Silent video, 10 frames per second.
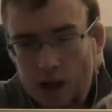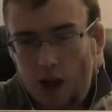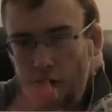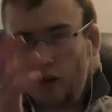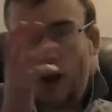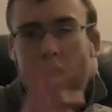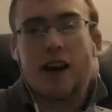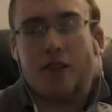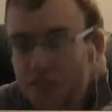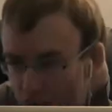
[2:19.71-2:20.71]
I'm trying
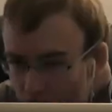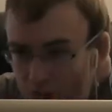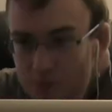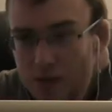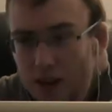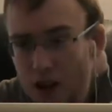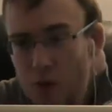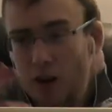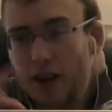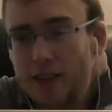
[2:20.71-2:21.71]
not to curse because I
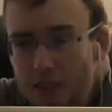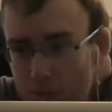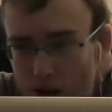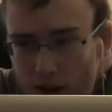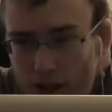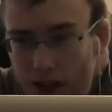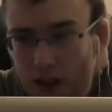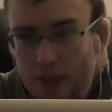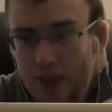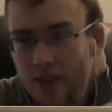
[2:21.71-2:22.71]
don't want to get
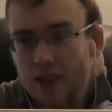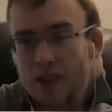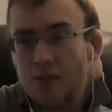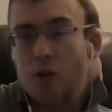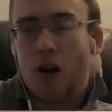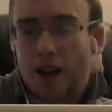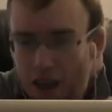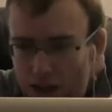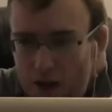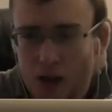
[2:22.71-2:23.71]
demonetized. Well, I
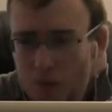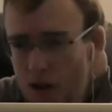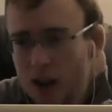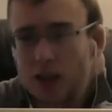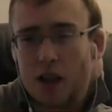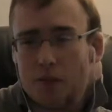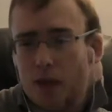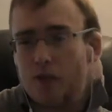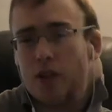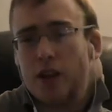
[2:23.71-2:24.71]
can't, I don't monetize
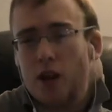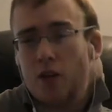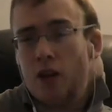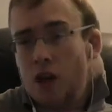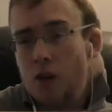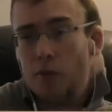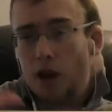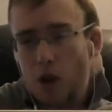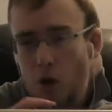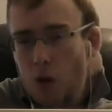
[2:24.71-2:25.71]
my video, but
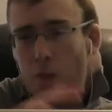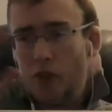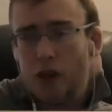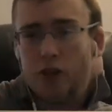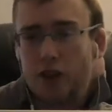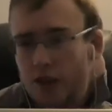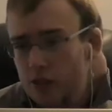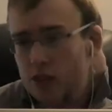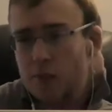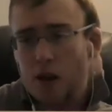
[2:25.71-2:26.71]
I don't want the video to
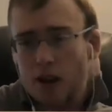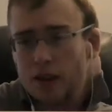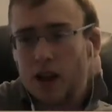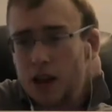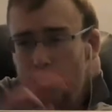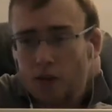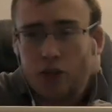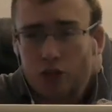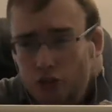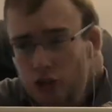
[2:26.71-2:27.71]
get demonetized in the
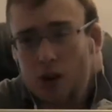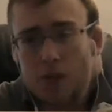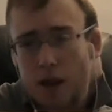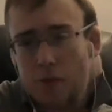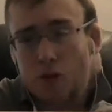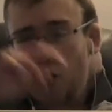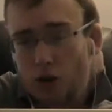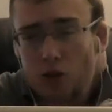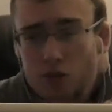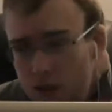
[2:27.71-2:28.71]
future if I ever
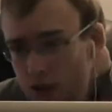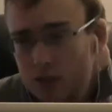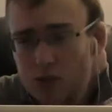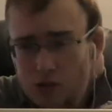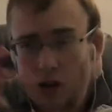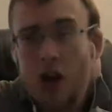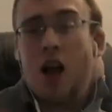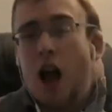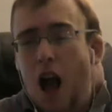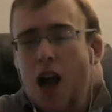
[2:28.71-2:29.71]
start,
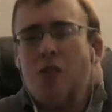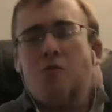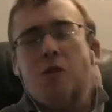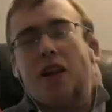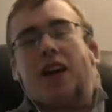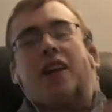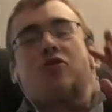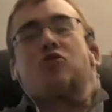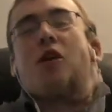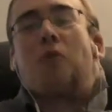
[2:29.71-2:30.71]
I don't want to get
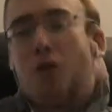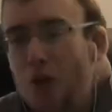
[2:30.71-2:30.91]
in trouble,